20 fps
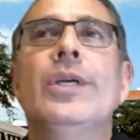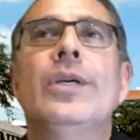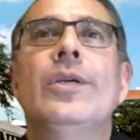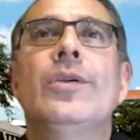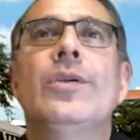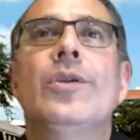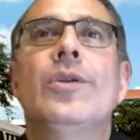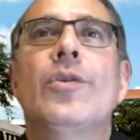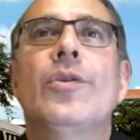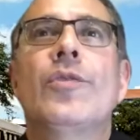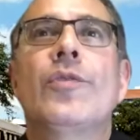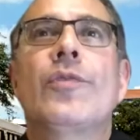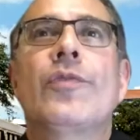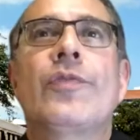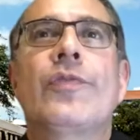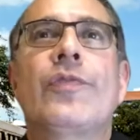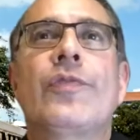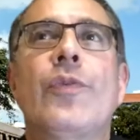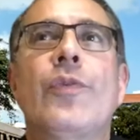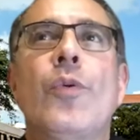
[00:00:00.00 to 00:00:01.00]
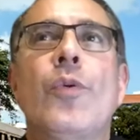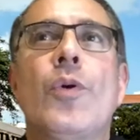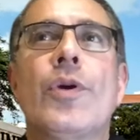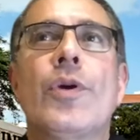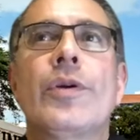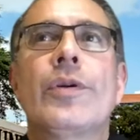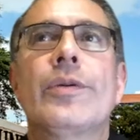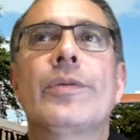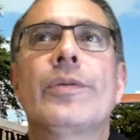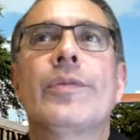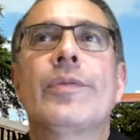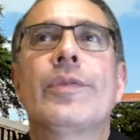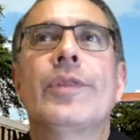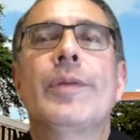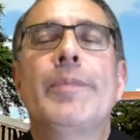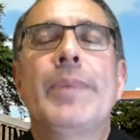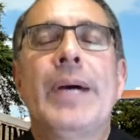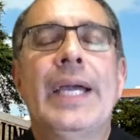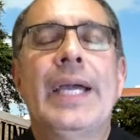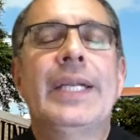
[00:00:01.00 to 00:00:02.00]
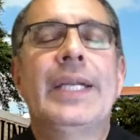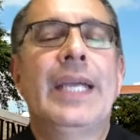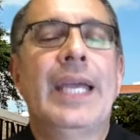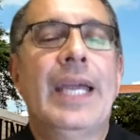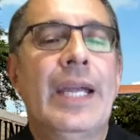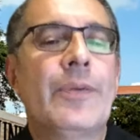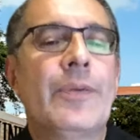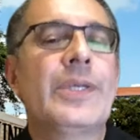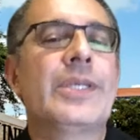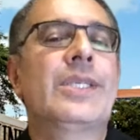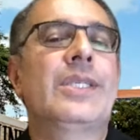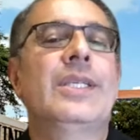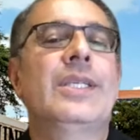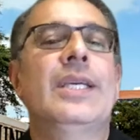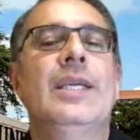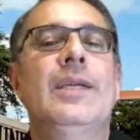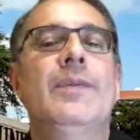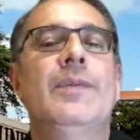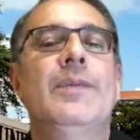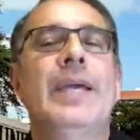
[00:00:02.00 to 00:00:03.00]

you know, for the Biden Harris team,